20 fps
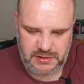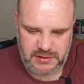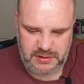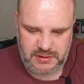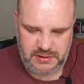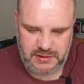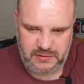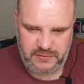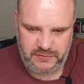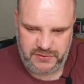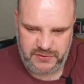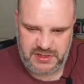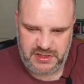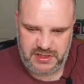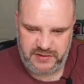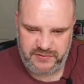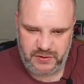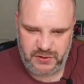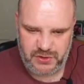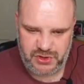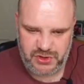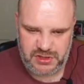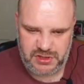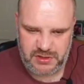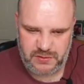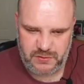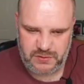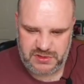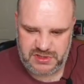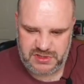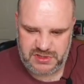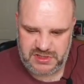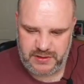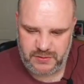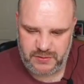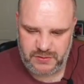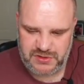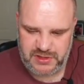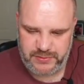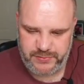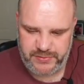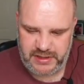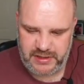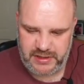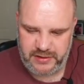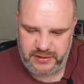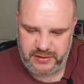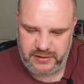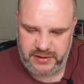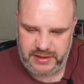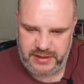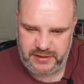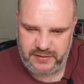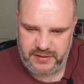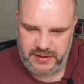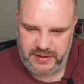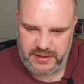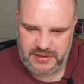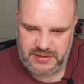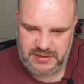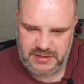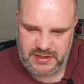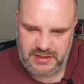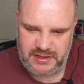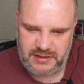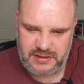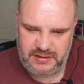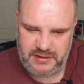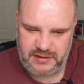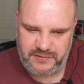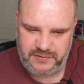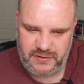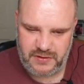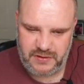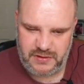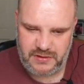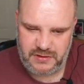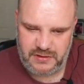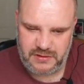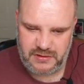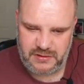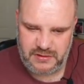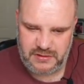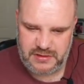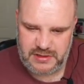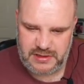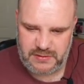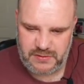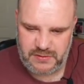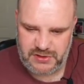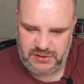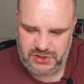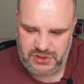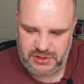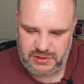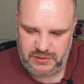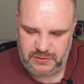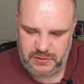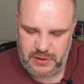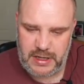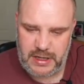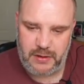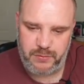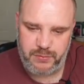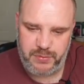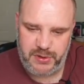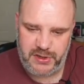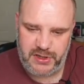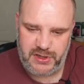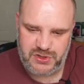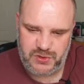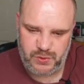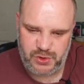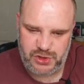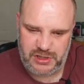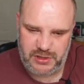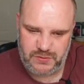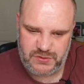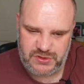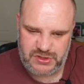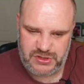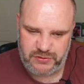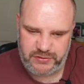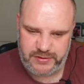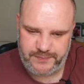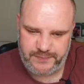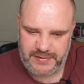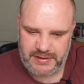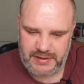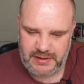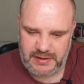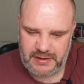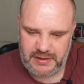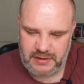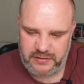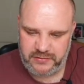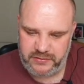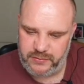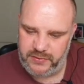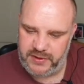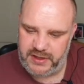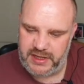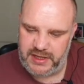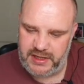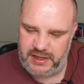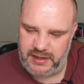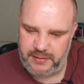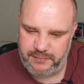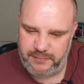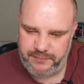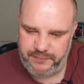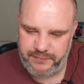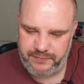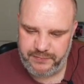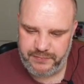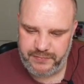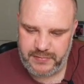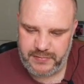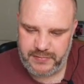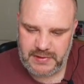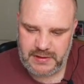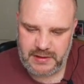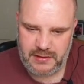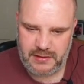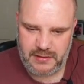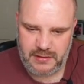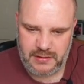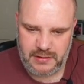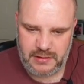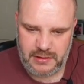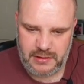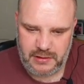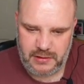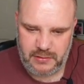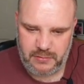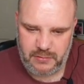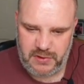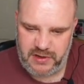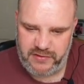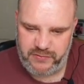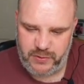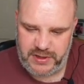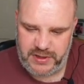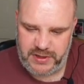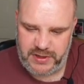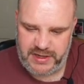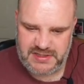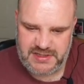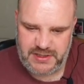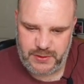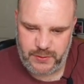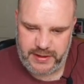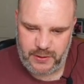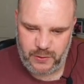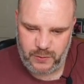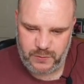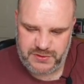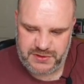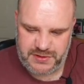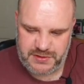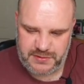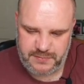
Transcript: Obviously they've got a shield set or something going on out there, so they've got a couple of shields. Personal shields, sorry, from the gear. But either way, that still helps.